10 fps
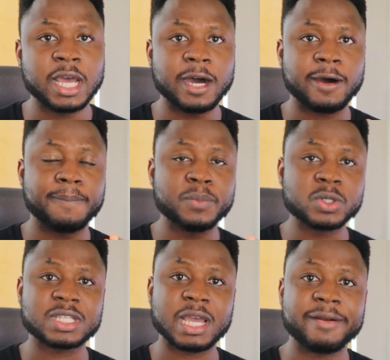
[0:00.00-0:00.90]

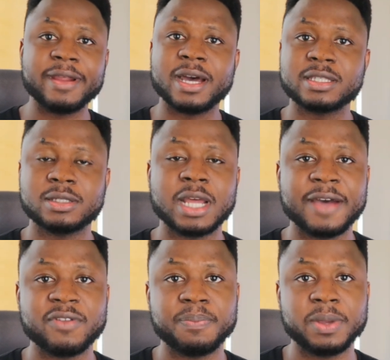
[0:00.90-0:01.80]
Most carriers don't
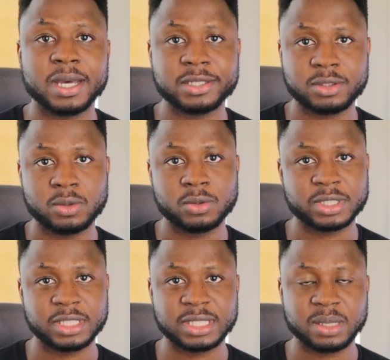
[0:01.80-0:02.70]
have a pay-as-you-go
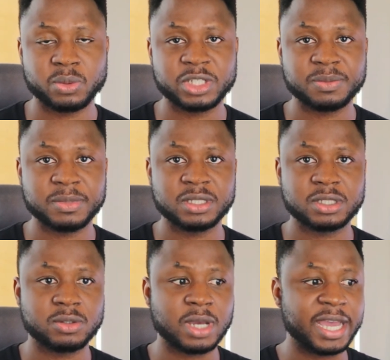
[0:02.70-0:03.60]
system, which
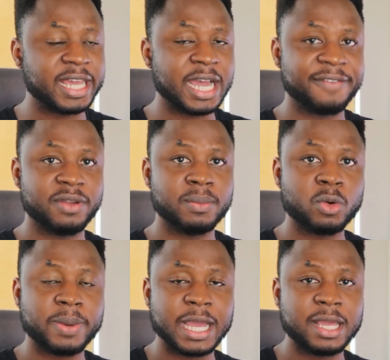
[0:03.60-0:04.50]
means you either have a
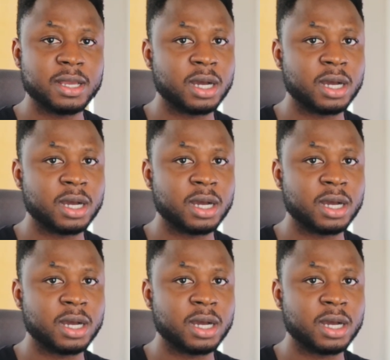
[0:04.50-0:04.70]
mobile